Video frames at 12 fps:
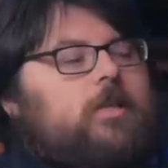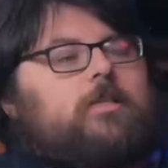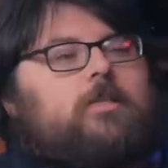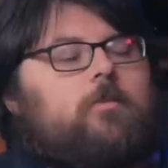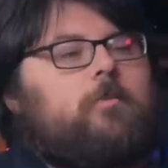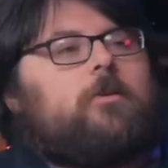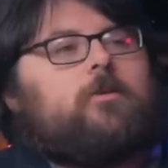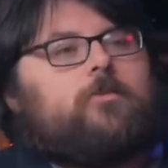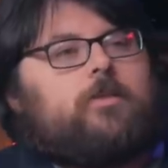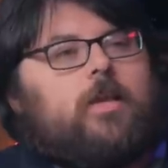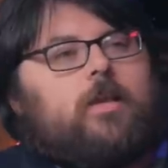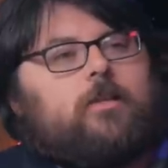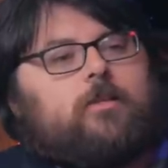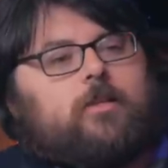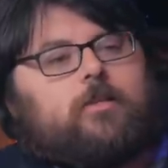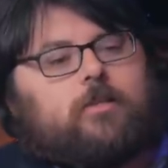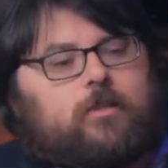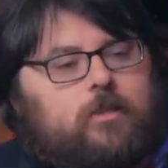He's in the middle of saying that
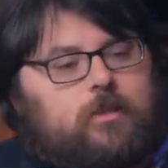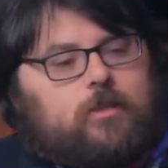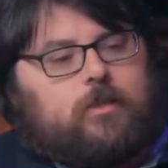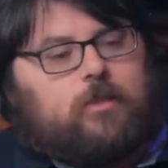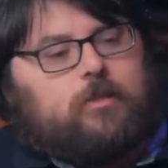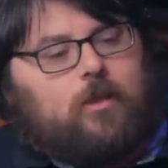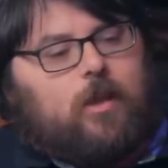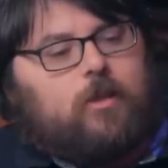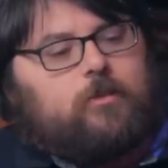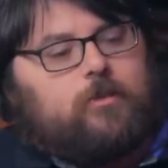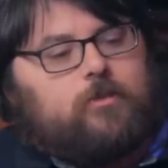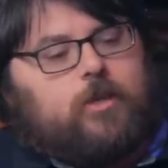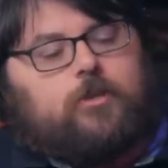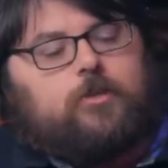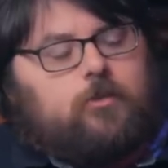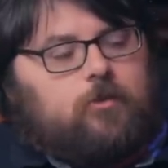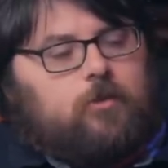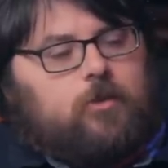these the, these lions are
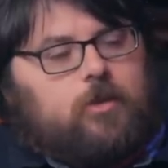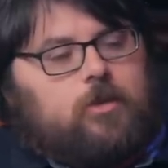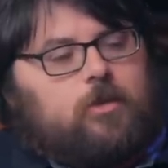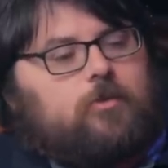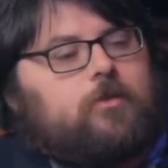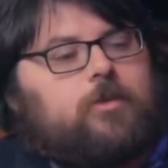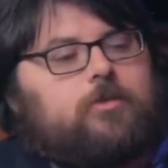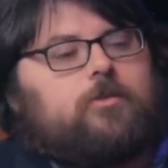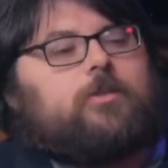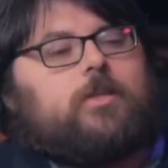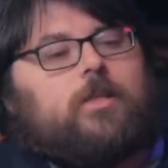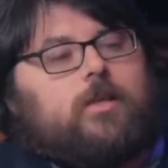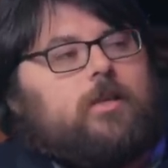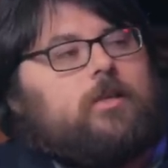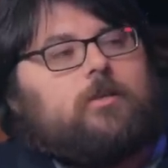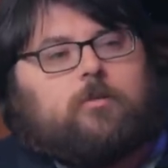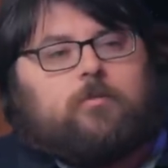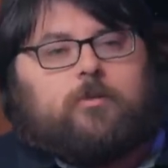gentle creatures and they need
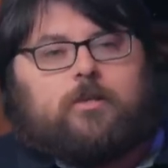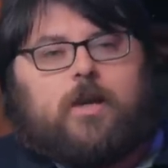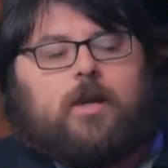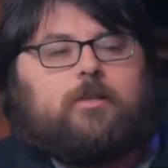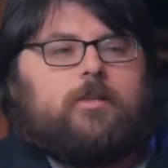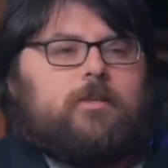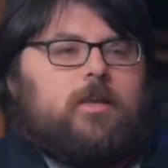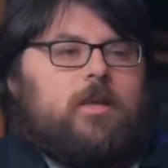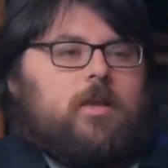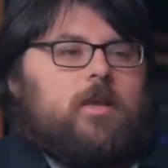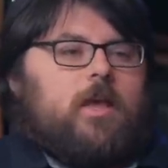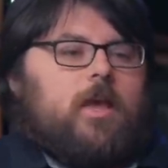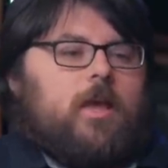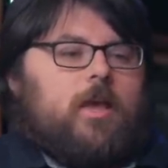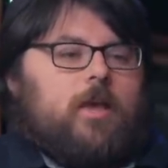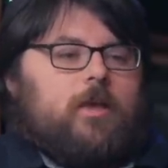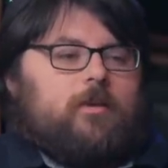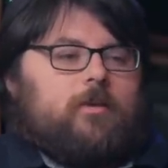to be protected,
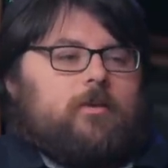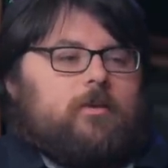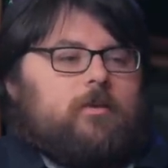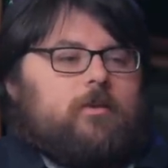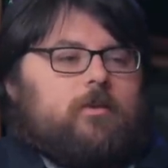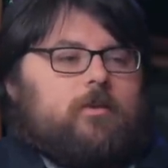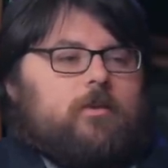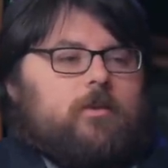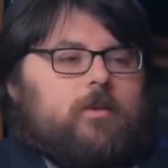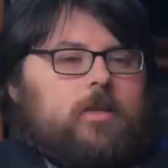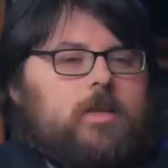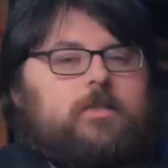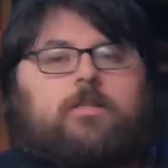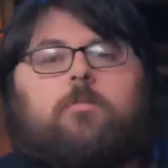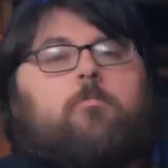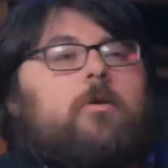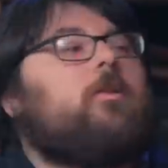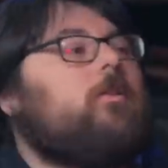and he's in the
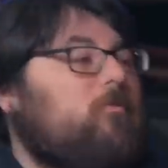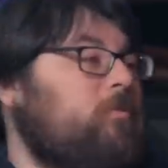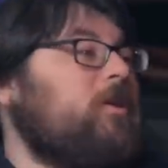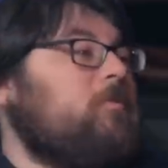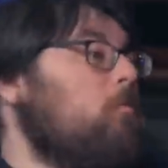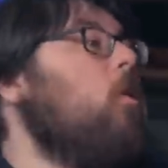middle of being